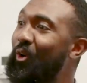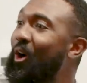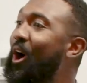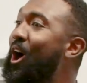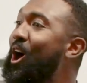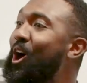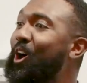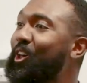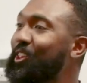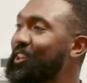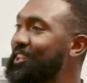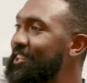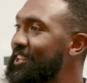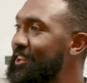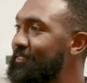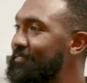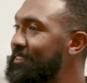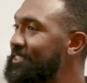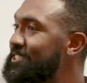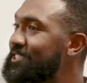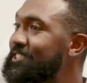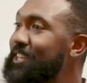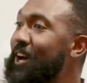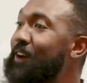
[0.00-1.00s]
all in of
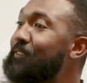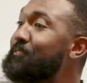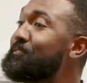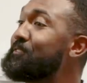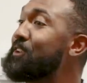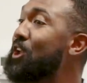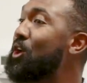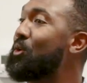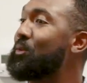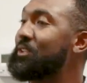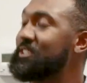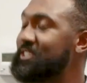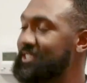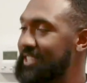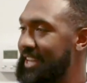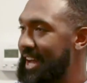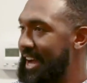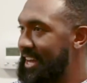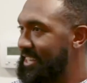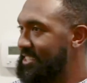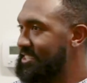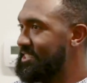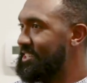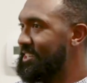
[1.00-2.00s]
itself? No, it's
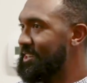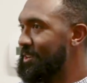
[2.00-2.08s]
not.